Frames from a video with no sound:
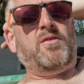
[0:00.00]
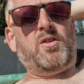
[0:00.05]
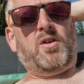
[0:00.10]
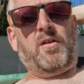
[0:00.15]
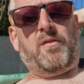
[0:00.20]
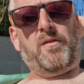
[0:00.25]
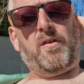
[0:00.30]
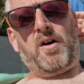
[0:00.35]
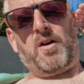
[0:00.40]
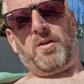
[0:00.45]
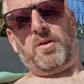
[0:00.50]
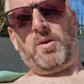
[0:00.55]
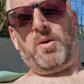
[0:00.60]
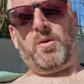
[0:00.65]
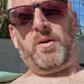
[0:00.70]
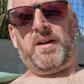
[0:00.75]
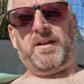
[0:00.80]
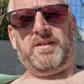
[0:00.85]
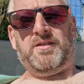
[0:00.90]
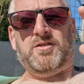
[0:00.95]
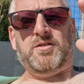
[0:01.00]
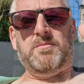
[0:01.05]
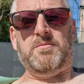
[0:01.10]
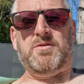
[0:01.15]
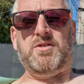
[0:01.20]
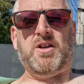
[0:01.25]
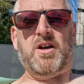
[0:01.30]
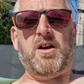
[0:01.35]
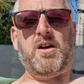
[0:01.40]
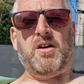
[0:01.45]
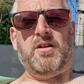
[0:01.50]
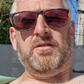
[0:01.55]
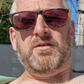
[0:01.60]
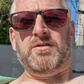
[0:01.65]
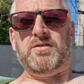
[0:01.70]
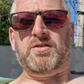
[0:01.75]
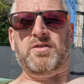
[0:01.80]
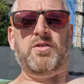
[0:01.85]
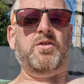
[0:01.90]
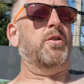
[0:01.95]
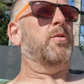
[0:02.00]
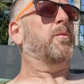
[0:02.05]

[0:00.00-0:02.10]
got to throw in some turns on